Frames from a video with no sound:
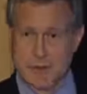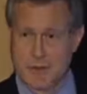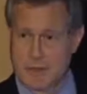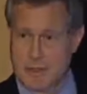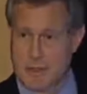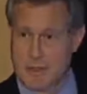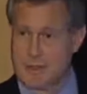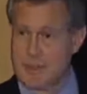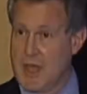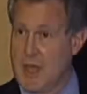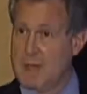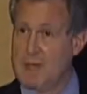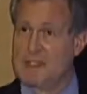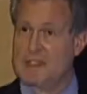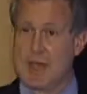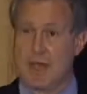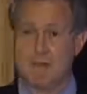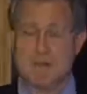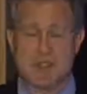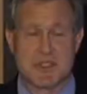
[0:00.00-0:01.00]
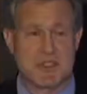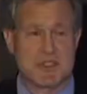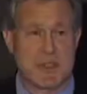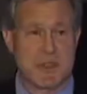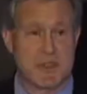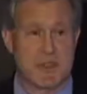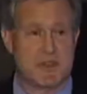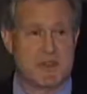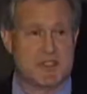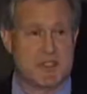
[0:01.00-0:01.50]
it. You know, Tommy Thompson
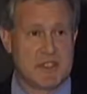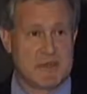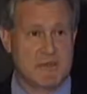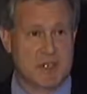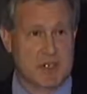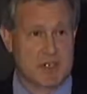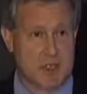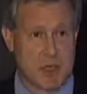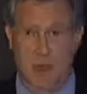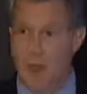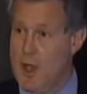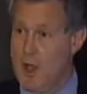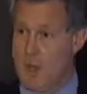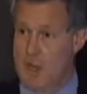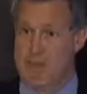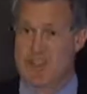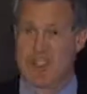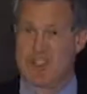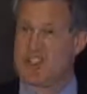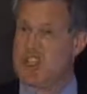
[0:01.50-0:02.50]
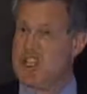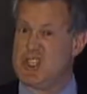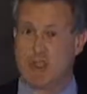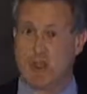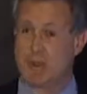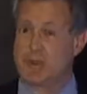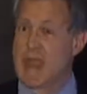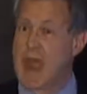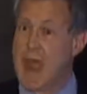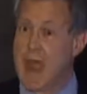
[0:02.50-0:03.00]
said it on the TV show. We just eat
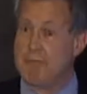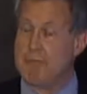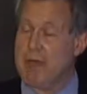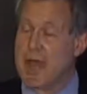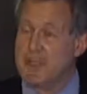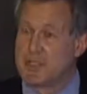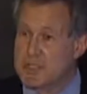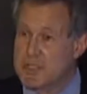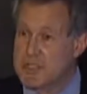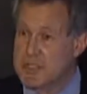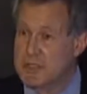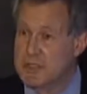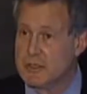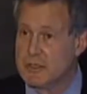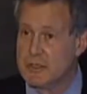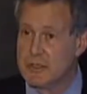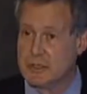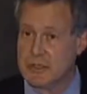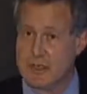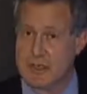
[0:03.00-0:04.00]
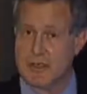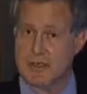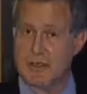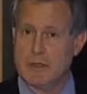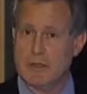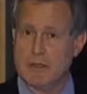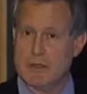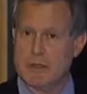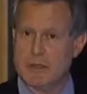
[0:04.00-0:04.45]
too damn much, right?